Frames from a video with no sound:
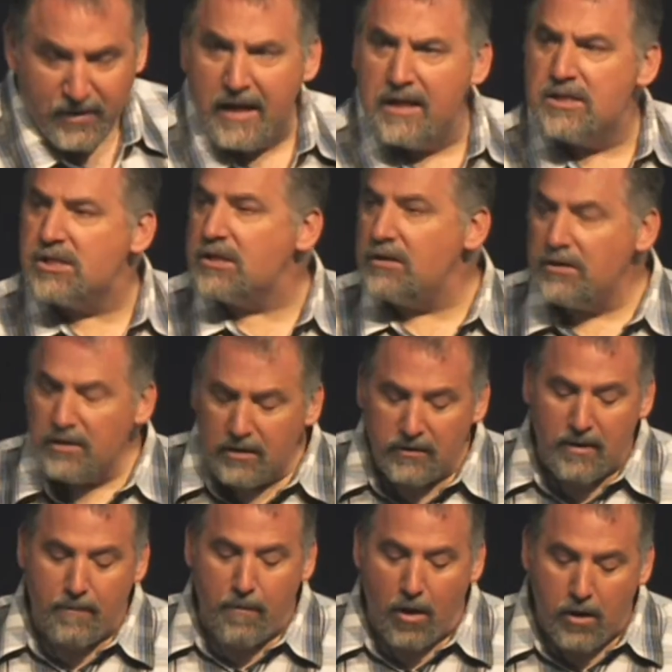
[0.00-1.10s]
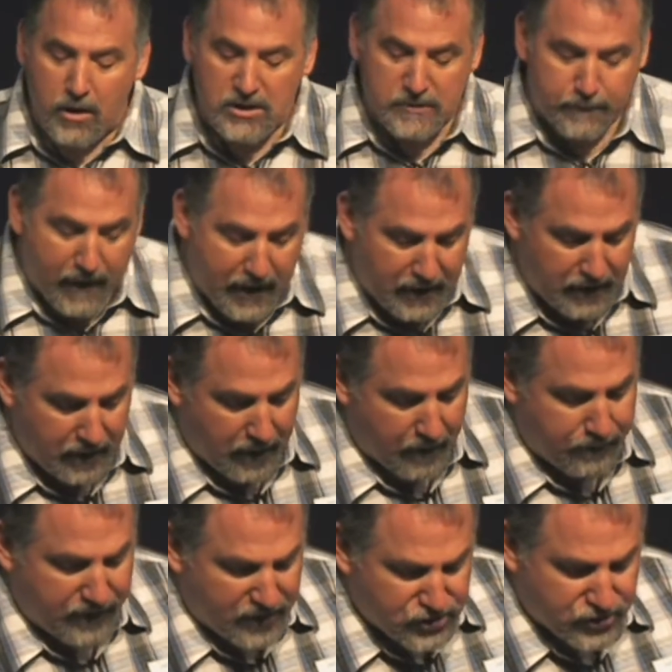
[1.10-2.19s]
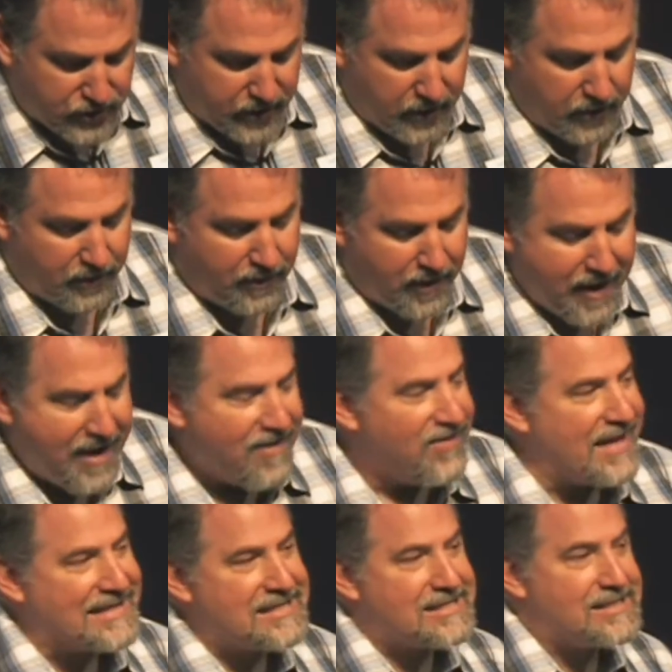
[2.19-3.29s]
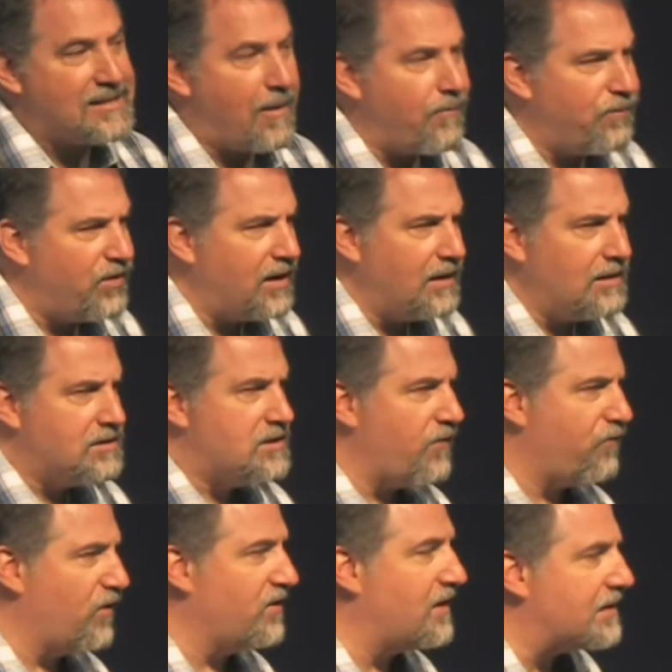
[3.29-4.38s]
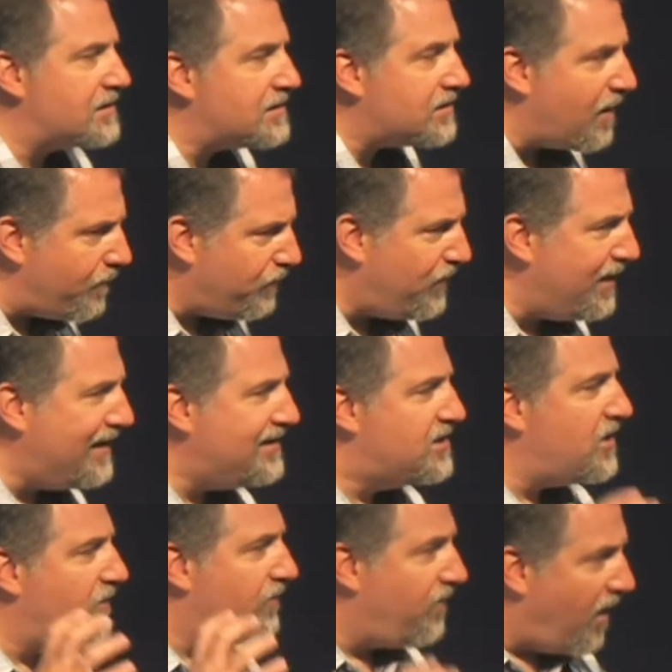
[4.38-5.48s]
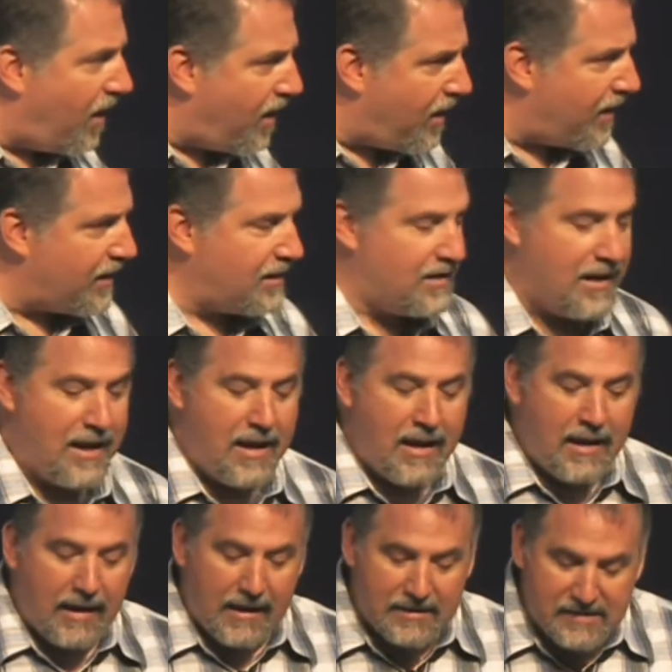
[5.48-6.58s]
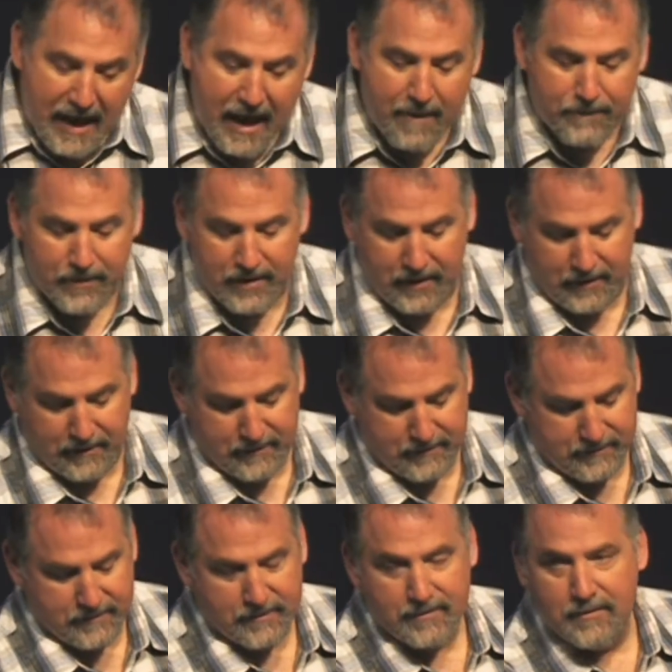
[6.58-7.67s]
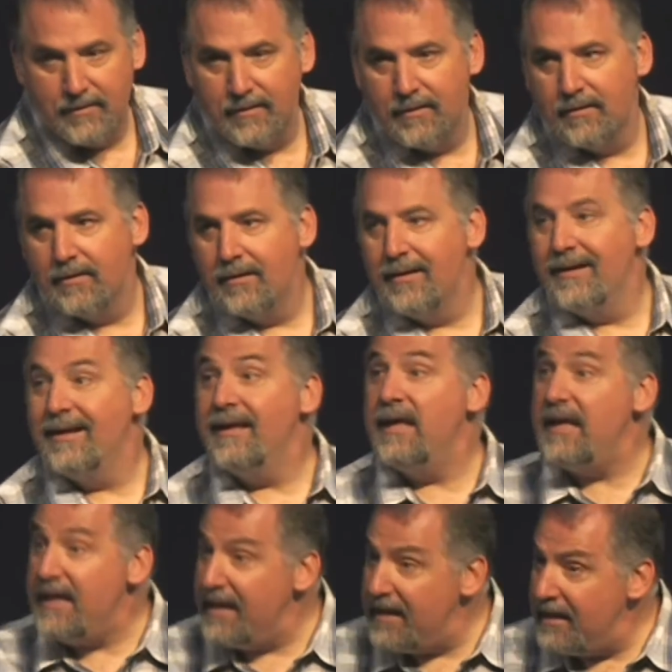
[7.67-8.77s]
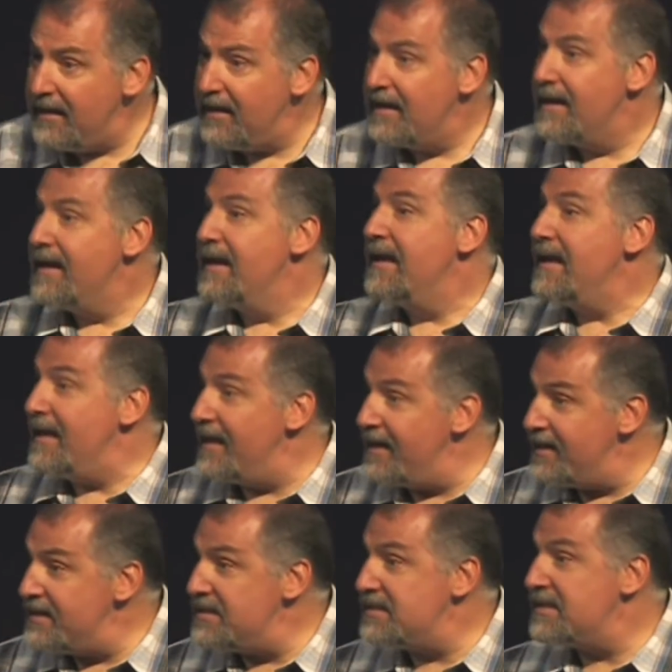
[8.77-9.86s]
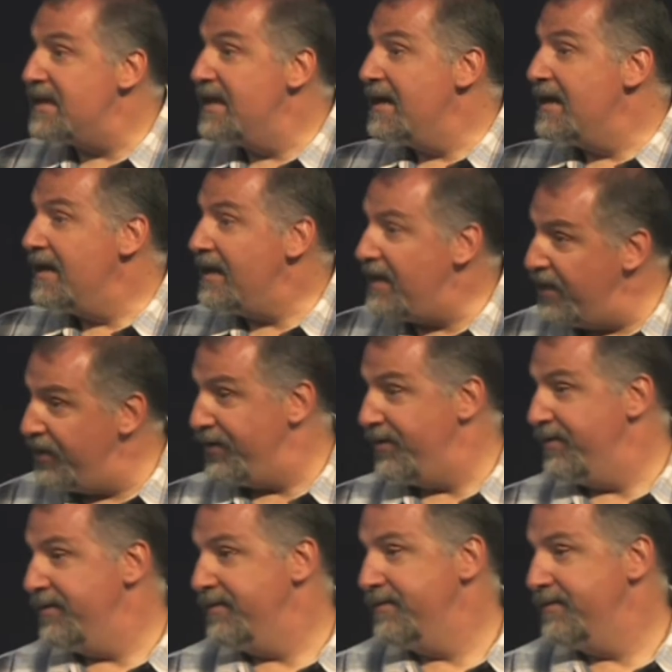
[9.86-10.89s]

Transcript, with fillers: It is clear that Mark is painting a picture here that something different, that something divine is happening. He is here.